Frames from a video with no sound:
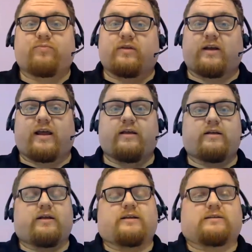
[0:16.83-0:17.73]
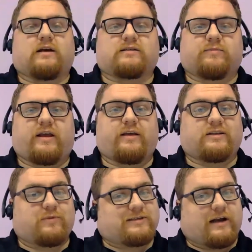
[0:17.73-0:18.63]
Today is an awesome day,
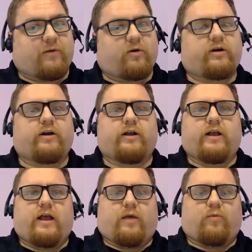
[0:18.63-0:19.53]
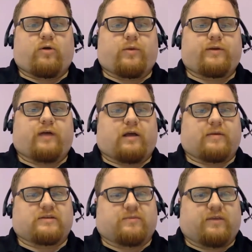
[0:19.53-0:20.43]
it's Wednesday Night Warrior, and we're going to talk
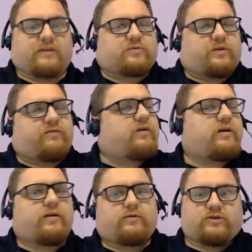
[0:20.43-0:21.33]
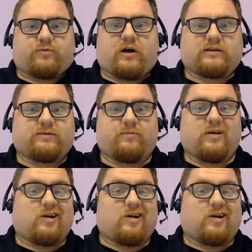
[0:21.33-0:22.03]
about something that's really fun, super awesome.